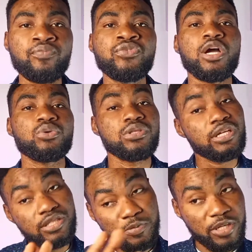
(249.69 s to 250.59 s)
Now,
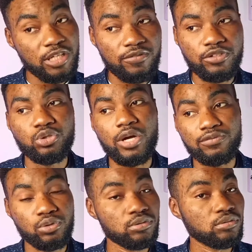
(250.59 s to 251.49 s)
there's a special video I've
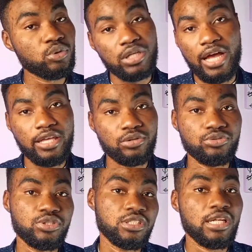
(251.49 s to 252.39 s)
done on high yield
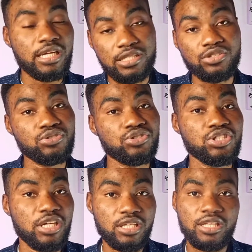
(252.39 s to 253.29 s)
reading, and I think you should
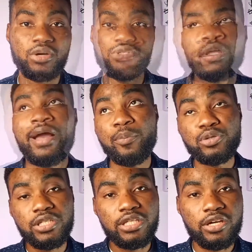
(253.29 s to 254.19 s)
check it out. I'll
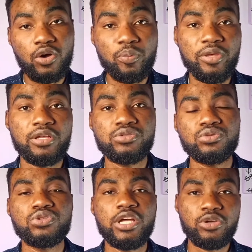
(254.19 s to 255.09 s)
put the link up here too,
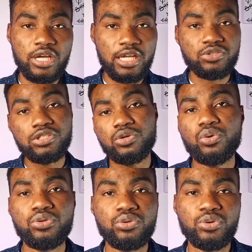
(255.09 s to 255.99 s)
so that you can actually
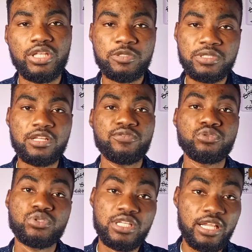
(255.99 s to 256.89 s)
go through it, especially for
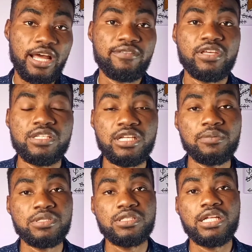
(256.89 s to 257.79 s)
those that have
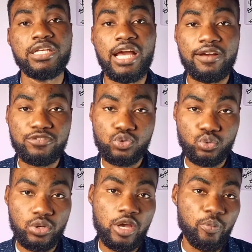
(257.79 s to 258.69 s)
exams that they have to
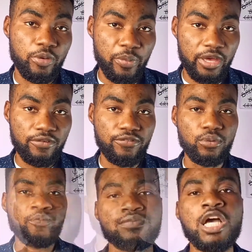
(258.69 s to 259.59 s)
prepare
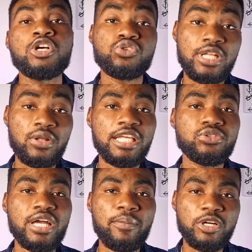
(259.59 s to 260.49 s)
for. So now let's
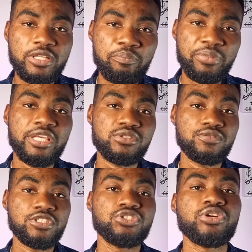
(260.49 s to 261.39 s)
talk about the base of
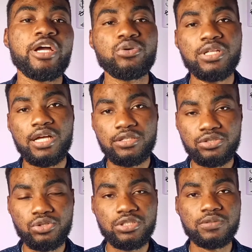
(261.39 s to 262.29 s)
this triangular
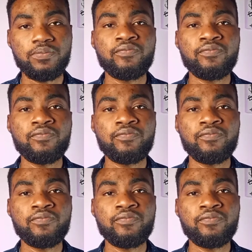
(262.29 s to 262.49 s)
study.